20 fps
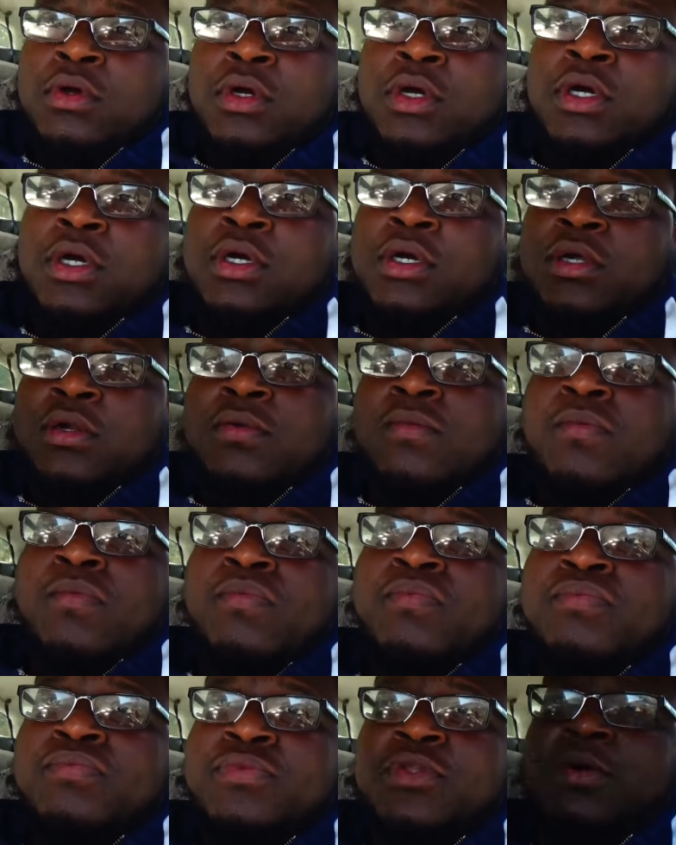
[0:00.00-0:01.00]
Um,
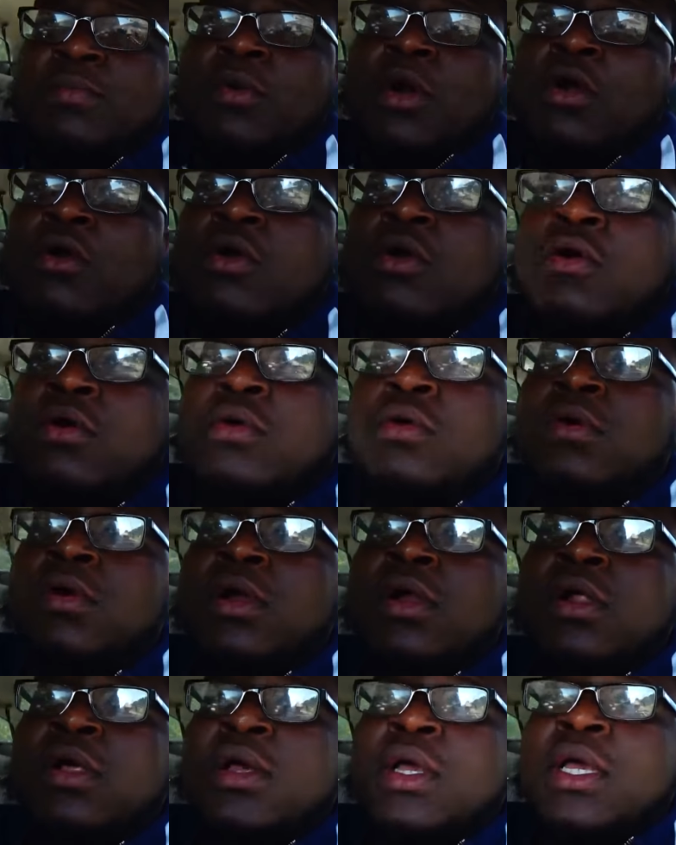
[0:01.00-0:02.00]
tomorrow,
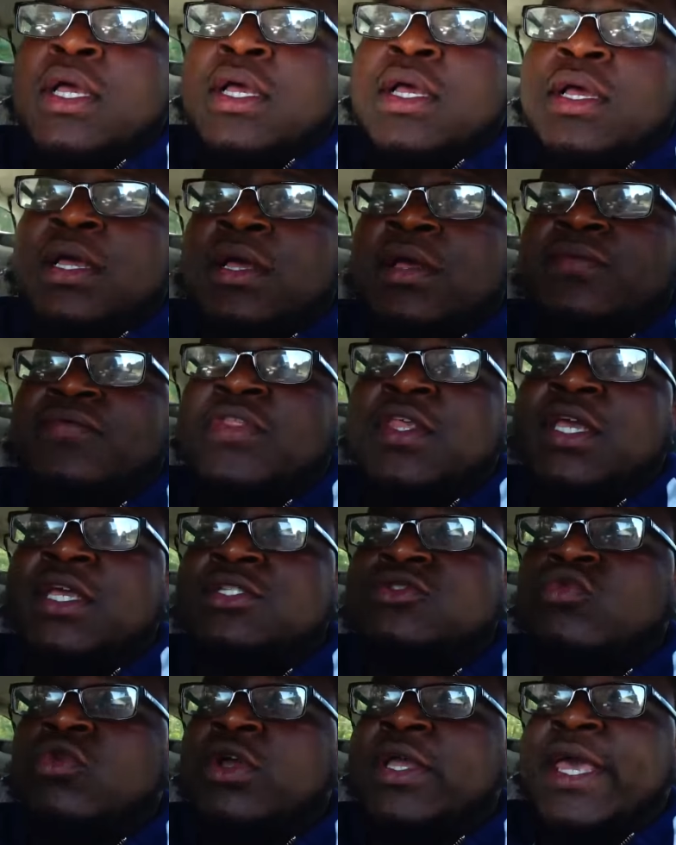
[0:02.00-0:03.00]

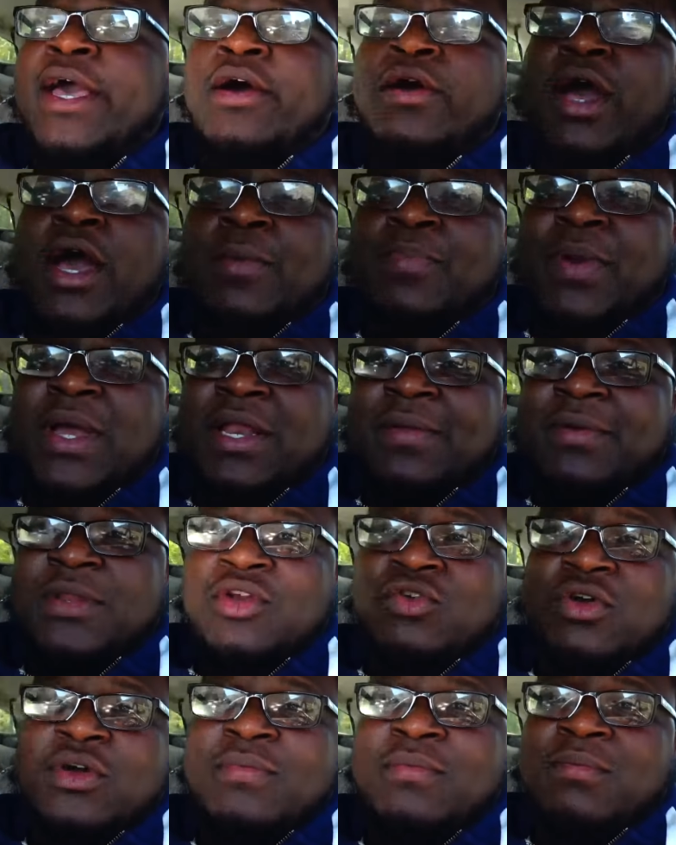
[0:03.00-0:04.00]
things work out, I'll probably be
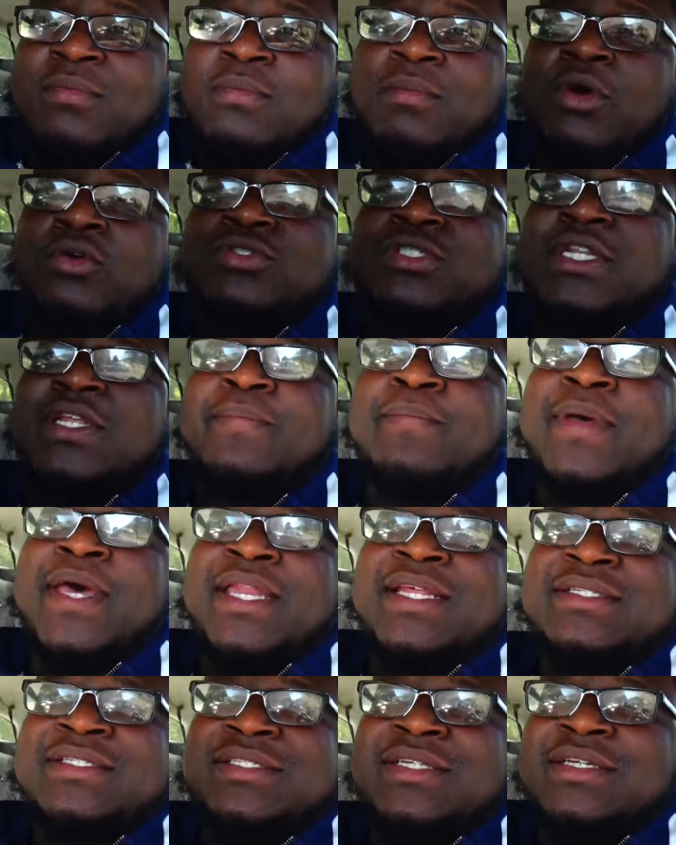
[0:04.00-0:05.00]
doing mostly
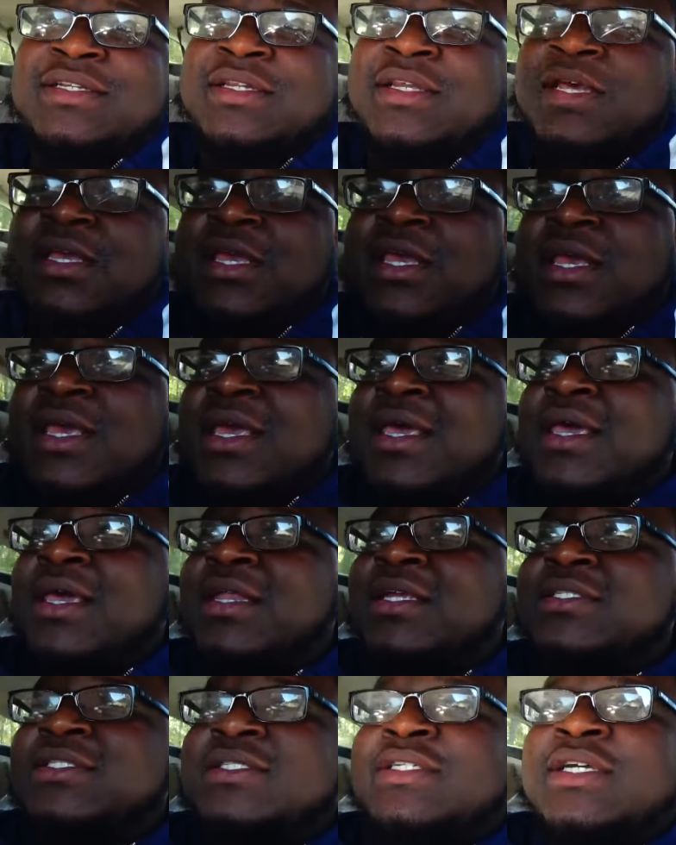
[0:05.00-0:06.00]
medicine.
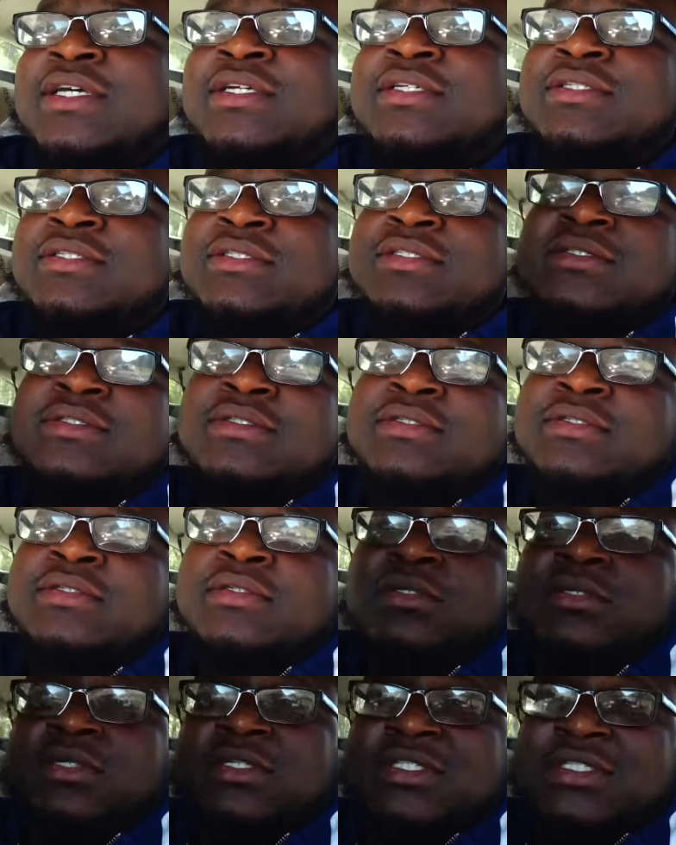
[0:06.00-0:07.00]
And it's just
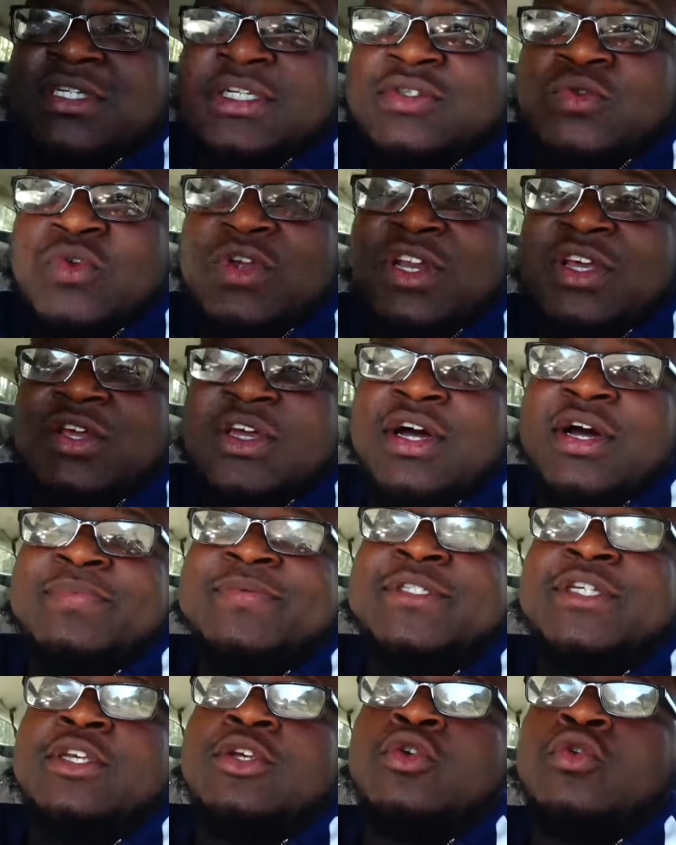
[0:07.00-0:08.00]
it's just really up
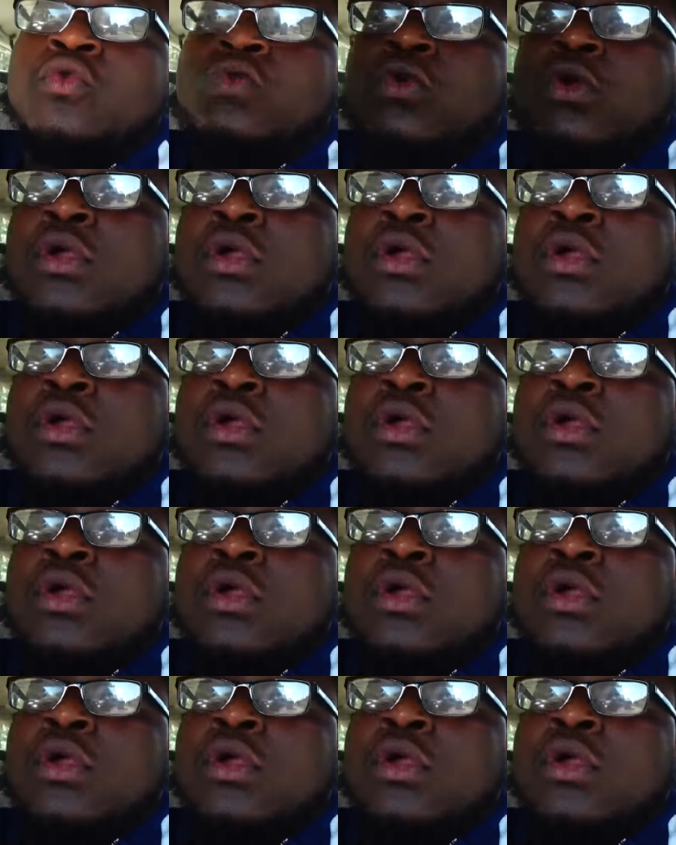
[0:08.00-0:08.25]
to you.